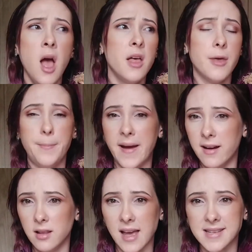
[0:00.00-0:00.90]
the
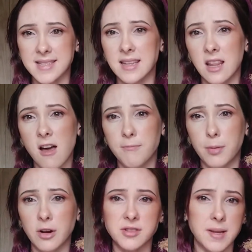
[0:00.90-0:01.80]
parrotlets and
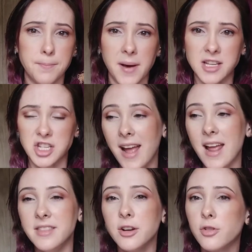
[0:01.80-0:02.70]
lovebirds and budgies.
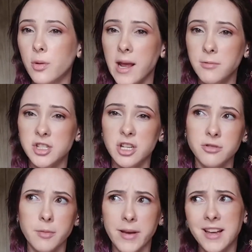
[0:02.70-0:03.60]
And they're great with
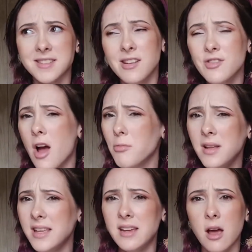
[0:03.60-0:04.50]
children because they're not
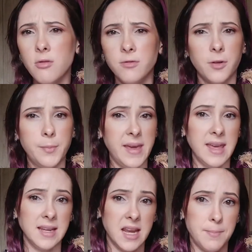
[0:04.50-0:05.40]
really known for
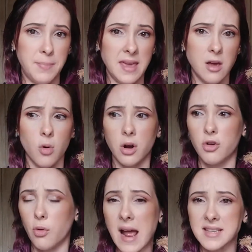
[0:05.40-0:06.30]
being nippy or
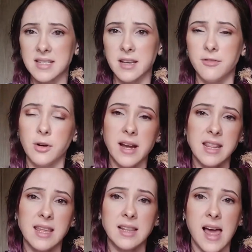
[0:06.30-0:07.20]
aggressive or
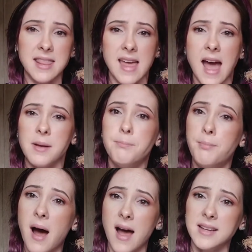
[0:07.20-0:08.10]
anything like that.
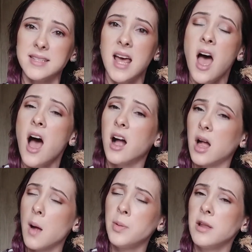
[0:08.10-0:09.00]
But a
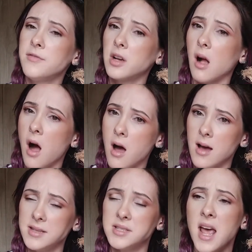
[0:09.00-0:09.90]
couple of the
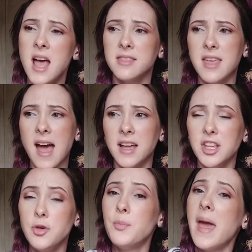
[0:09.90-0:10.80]
cons that
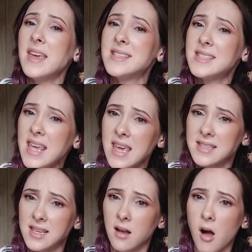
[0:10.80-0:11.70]
you may see as
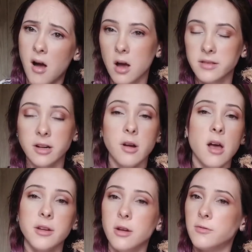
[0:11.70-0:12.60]
a con, they're not
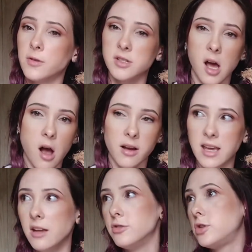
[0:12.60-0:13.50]
known for
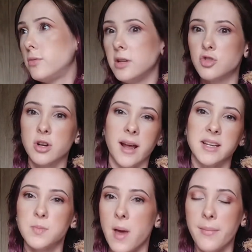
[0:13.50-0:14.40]
talking, doing
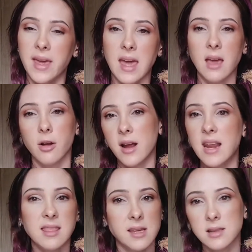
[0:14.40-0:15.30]
tricks, mimicking, or
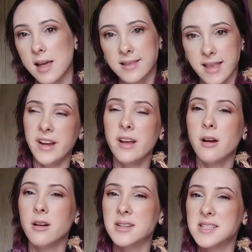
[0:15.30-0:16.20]
anything like that. They
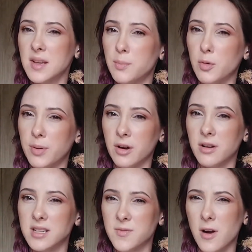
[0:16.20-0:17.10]
are a simple
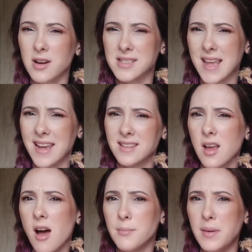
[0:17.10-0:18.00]
bird as far as like
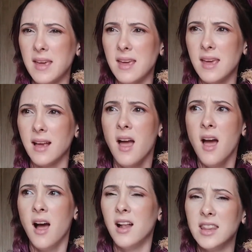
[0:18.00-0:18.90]
not being
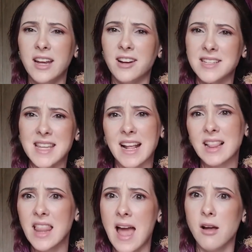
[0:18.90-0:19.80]
hilarious, like
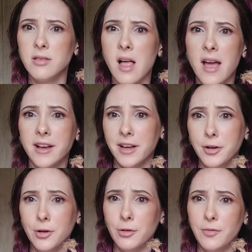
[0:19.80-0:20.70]
clown-like and
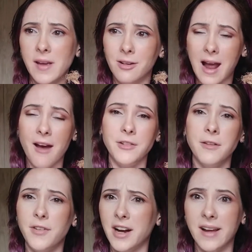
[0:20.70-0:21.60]
goofy, or having
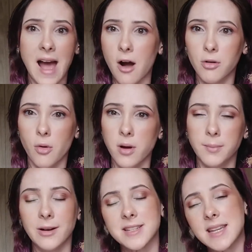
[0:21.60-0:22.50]
a very outgoing
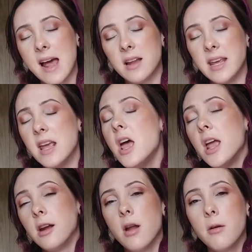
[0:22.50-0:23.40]
personality.
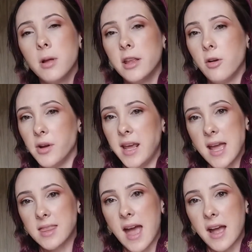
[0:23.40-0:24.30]
You're not really going to
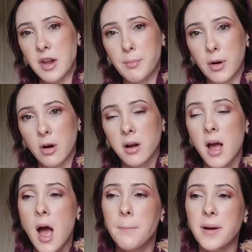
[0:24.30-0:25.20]
get that in a Burke,
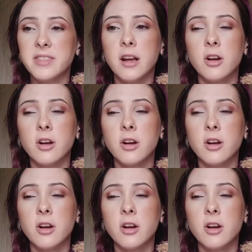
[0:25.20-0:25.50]
but they're